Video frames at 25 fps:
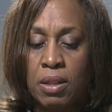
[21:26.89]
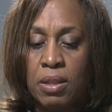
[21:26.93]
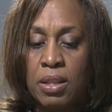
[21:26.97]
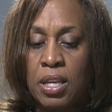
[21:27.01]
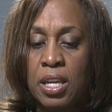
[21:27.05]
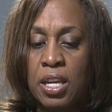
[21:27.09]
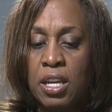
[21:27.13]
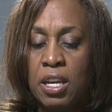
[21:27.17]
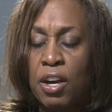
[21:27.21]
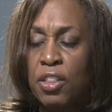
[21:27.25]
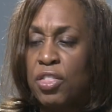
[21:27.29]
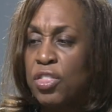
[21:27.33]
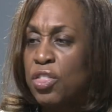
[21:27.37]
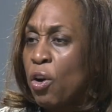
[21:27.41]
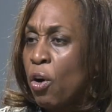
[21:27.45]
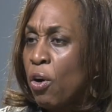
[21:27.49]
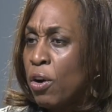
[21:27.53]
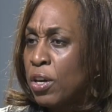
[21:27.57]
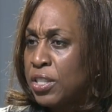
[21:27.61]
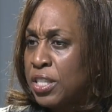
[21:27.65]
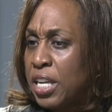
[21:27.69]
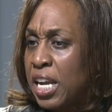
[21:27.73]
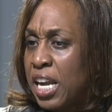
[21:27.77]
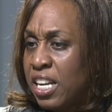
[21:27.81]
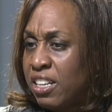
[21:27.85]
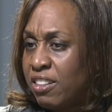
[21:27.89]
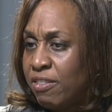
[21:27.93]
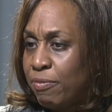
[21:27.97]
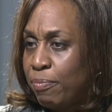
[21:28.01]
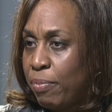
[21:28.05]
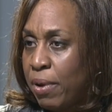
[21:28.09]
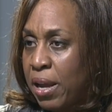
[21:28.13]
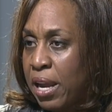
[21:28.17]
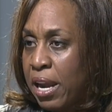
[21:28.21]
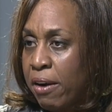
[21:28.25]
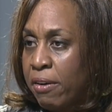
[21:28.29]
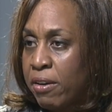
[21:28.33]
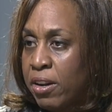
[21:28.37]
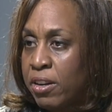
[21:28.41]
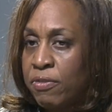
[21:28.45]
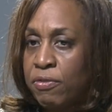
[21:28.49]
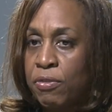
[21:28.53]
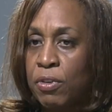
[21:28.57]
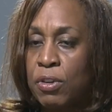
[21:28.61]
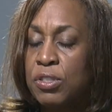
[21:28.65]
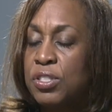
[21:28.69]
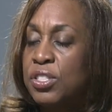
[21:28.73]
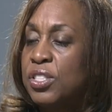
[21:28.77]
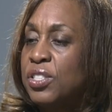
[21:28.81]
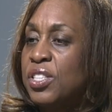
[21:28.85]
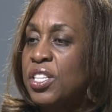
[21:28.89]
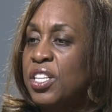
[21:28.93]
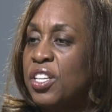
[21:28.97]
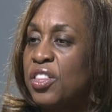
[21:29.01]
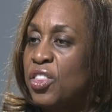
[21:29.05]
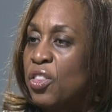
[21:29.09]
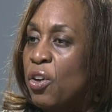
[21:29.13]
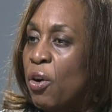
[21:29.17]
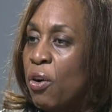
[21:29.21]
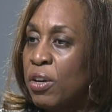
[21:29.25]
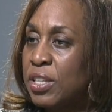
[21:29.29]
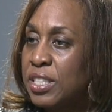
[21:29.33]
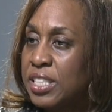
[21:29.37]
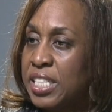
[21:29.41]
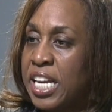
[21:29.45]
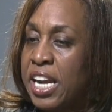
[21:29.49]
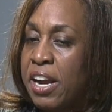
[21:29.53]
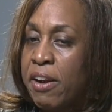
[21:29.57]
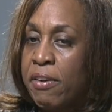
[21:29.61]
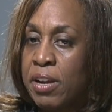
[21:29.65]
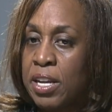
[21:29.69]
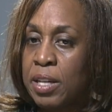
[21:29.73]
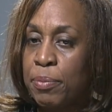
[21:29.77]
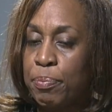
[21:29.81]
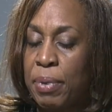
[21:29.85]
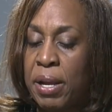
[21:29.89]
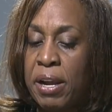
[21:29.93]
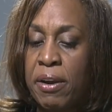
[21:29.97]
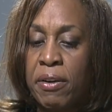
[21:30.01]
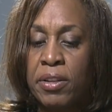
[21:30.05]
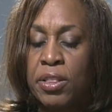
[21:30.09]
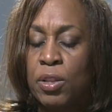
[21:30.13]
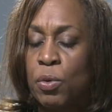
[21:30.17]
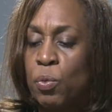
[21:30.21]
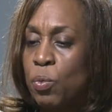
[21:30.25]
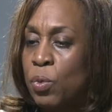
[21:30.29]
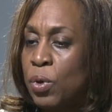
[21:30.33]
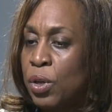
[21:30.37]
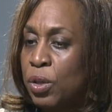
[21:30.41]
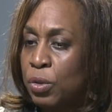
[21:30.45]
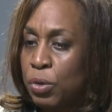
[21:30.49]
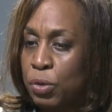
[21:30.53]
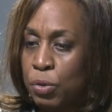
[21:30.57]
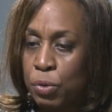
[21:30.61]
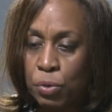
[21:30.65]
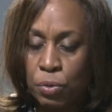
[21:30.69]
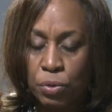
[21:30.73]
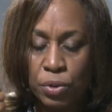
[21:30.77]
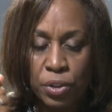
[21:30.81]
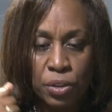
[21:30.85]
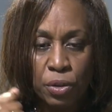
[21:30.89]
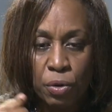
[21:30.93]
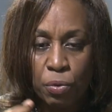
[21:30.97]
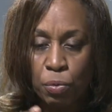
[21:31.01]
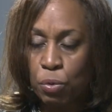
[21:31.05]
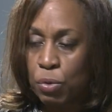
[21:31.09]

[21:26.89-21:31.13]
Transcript: the authoritative parent versus the authoritarian parent, the one who, you know,